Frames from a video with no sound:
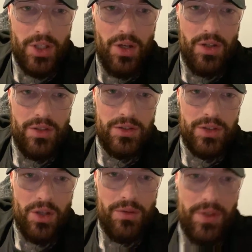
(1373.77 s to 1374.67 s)
So
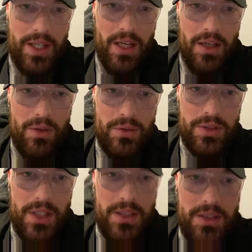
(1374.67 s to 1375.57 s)
Sofa King
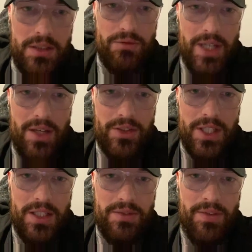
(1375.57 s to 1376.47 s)
Cool says
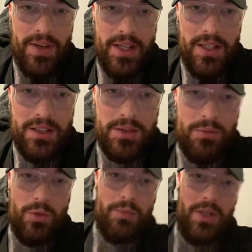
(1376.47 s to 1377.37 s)
round shaders for filling in
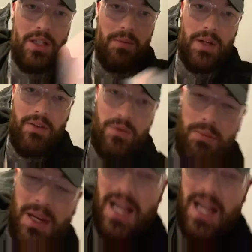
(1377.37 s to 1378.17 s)
small medium areas